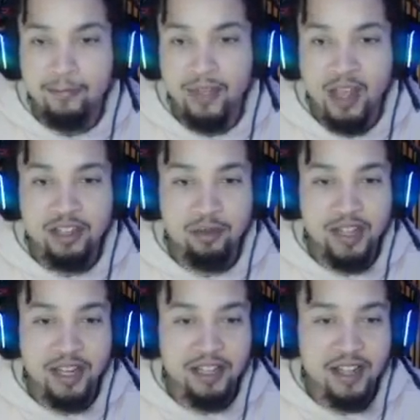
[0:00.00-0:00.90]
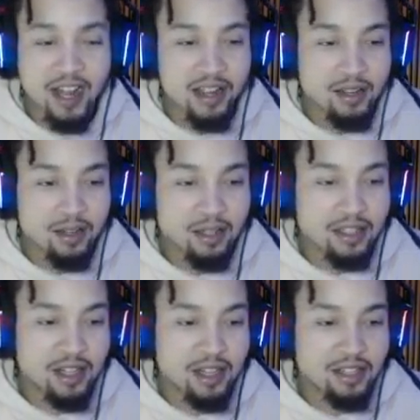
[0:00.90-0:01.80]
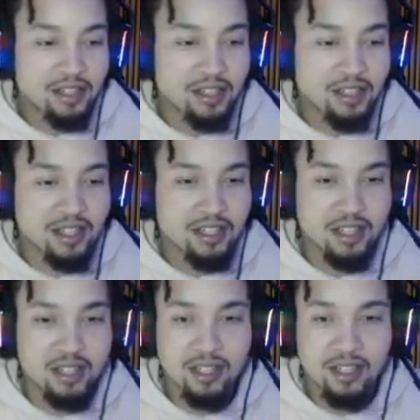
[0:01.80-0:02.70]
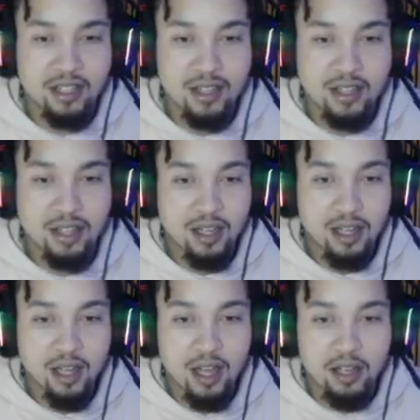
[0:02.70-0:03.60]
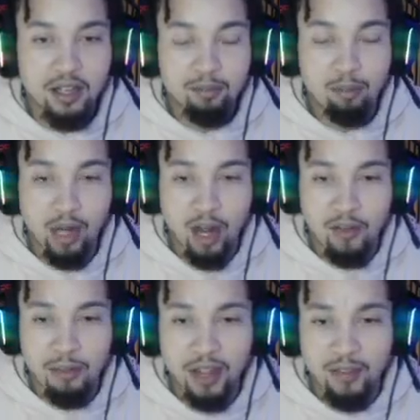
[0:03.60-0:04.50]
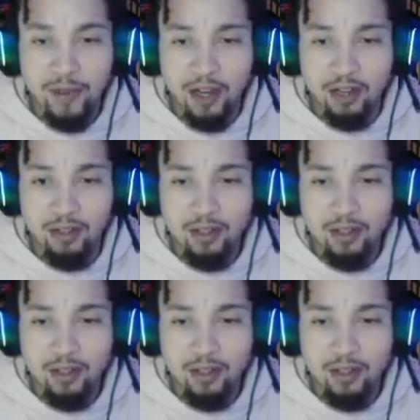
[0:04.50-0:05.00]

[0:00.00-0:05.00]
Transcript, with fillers: Hey, should we take this guy? Let's let's just right, let's, let's pull over, motherfucker.